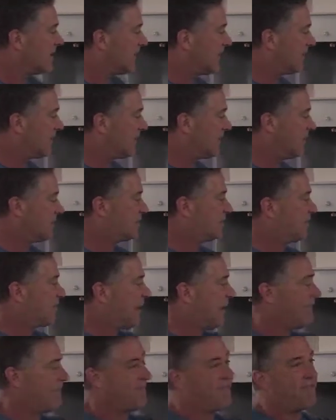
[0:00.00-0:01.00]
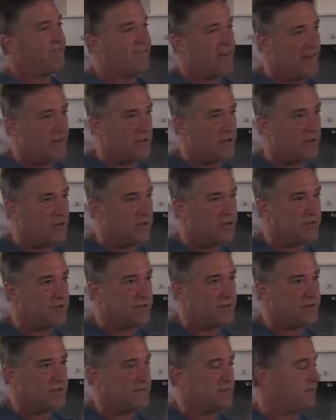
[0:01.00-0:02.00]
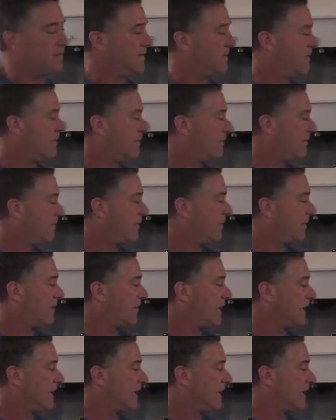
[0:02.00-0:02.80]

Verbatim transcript: If this pump fails for